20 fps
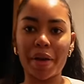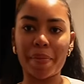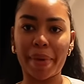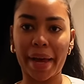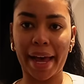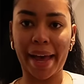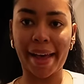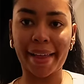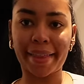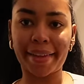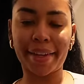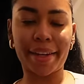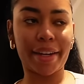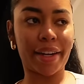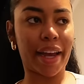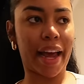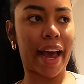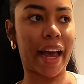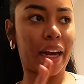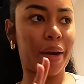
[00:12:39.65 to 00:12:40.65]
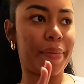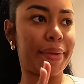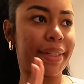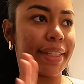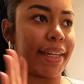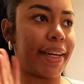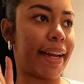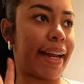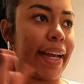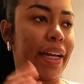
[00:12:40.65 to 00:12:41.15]
bath and Adam is
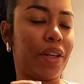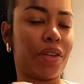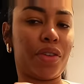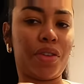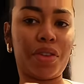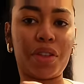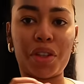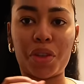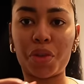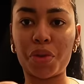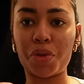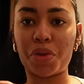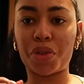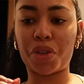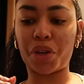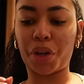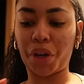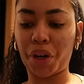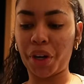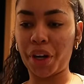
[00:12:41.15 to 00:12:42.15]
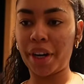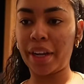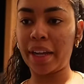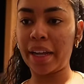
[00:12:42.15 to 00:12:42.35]
gonna handle the crewster.